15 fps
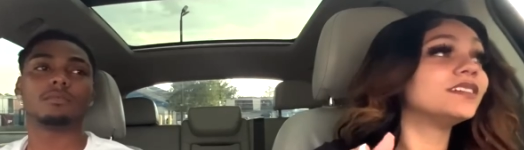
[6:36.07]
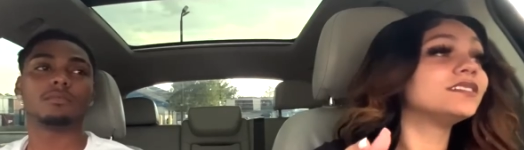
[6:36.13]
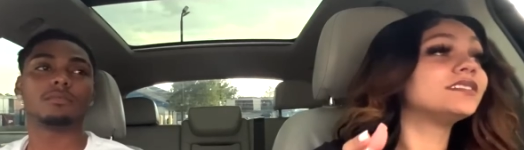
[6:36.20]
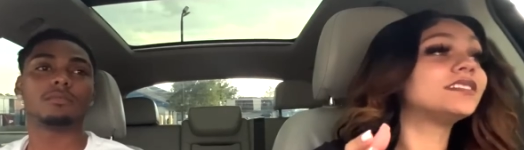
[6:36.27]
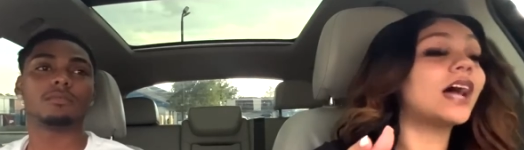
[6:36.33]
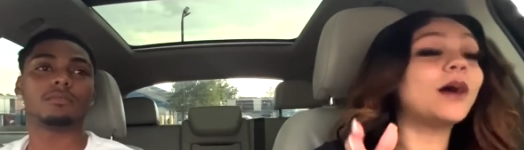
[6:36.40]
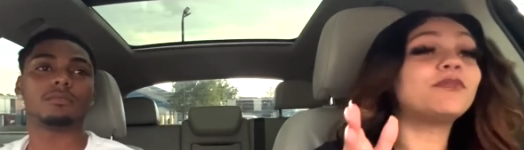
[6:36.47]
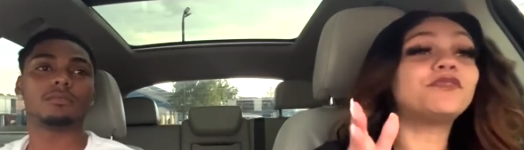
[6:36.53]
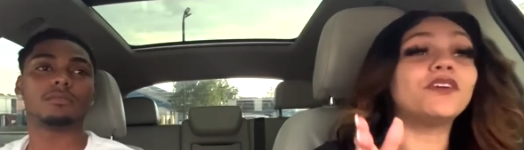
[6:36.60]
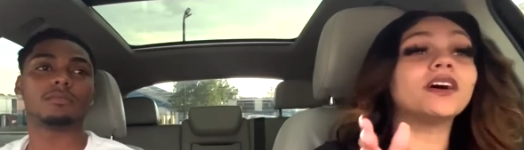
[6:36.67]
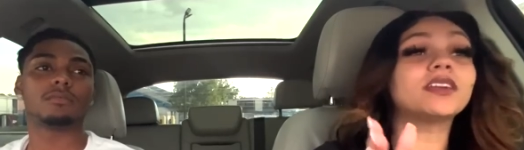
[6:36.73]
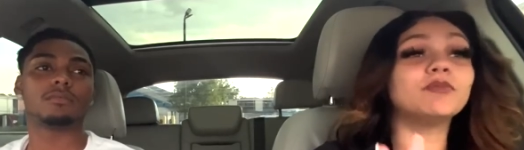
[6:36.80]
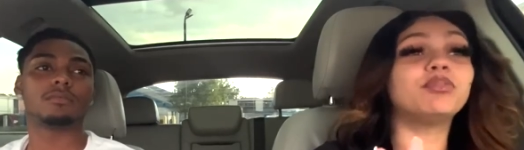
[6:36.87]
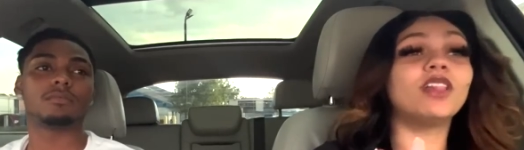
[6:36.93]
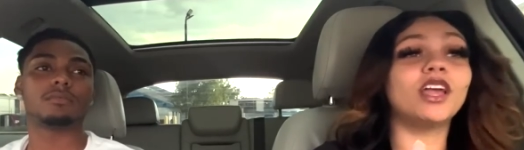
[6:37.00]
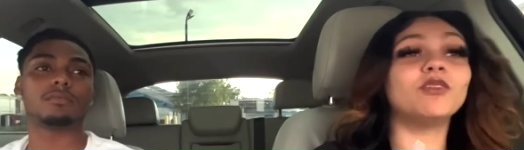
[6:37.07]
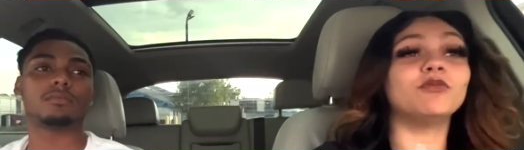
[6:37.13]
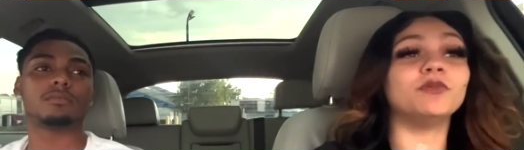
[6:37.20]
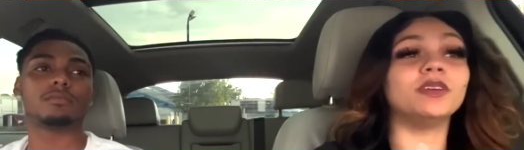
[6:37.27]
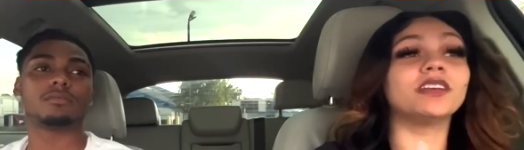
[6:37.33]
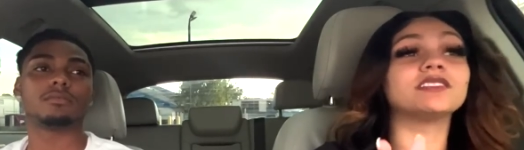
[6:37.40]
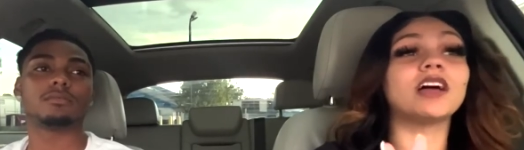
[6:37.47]
Speaker 1: Stop fucking playing
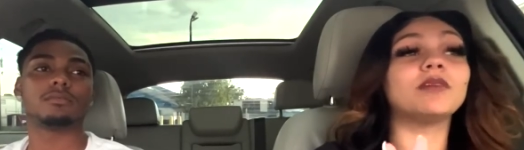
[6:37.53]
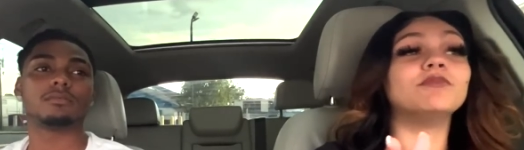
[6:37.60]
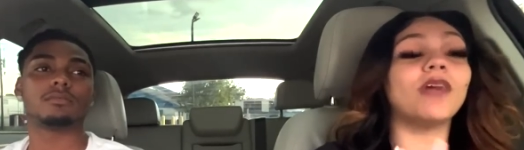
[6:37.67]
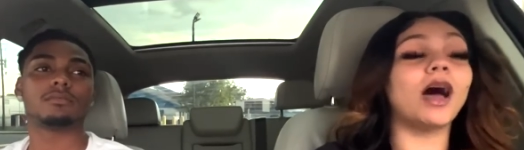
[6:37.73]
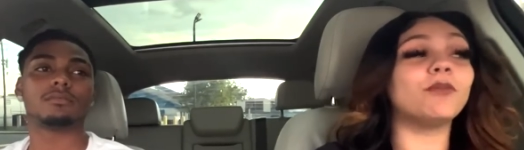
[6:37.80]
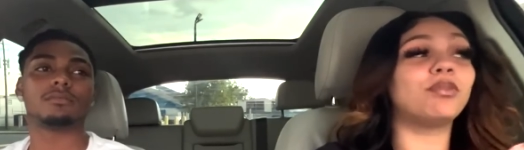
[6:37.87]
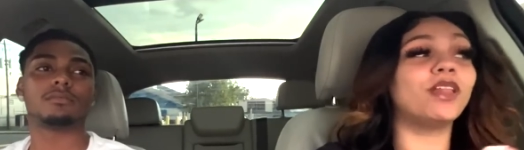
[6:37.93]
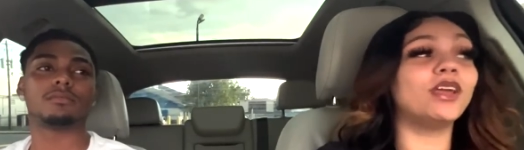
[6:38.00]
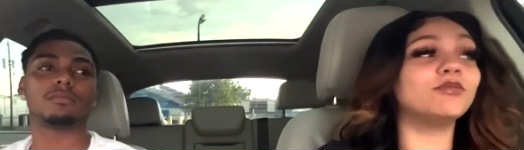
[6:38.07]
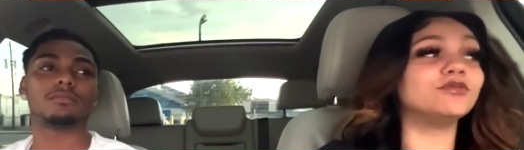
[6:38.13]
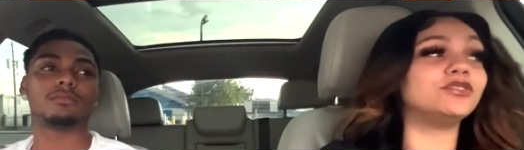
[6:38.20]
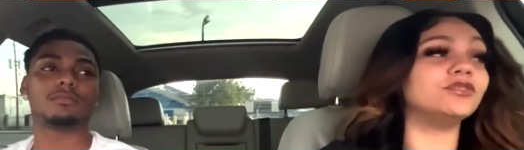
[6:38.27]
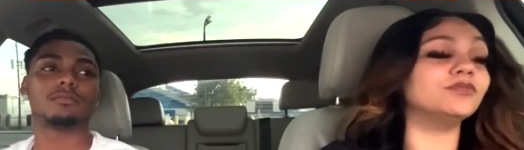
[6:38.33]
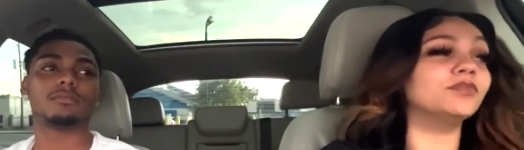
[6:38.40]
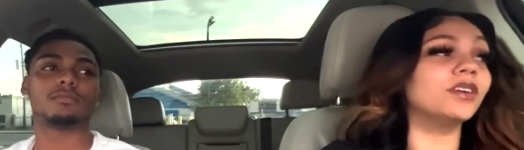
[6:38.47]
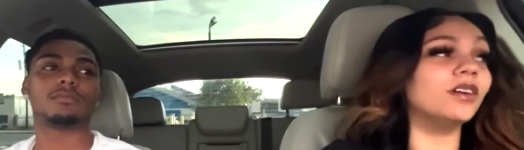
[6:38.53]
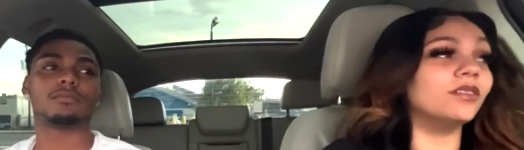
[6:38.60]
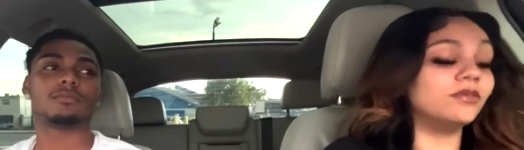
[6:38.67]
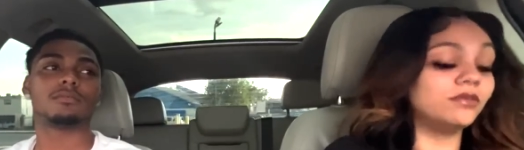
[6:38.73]
with me, because I'm not playing with you, bro.